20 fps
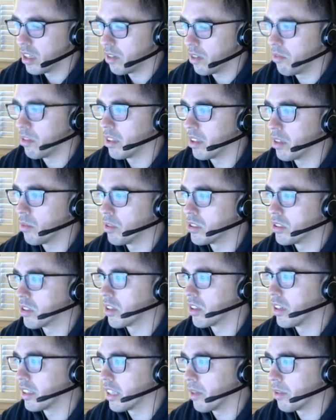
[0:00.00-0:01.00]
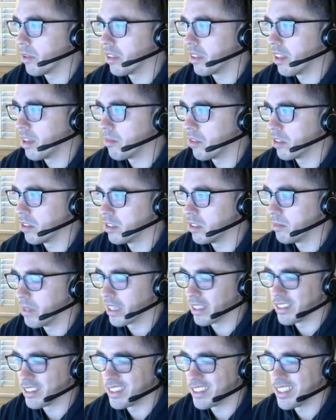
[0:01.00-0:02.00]
Really what you're going to get with him are these
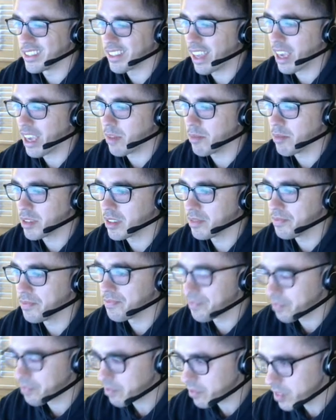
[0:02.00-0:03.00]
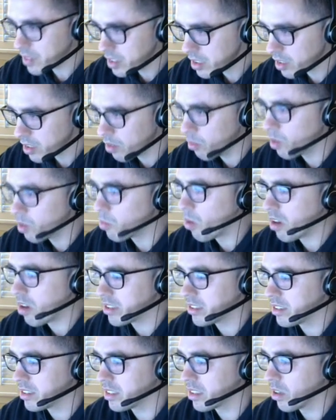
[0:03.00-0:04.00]
big assist games when
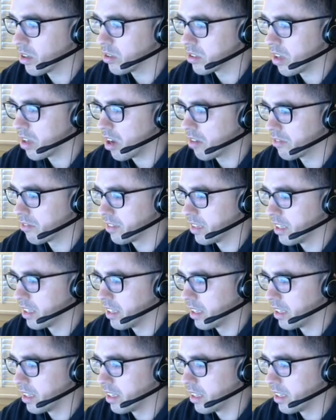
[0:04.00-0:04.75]
Washington goes off.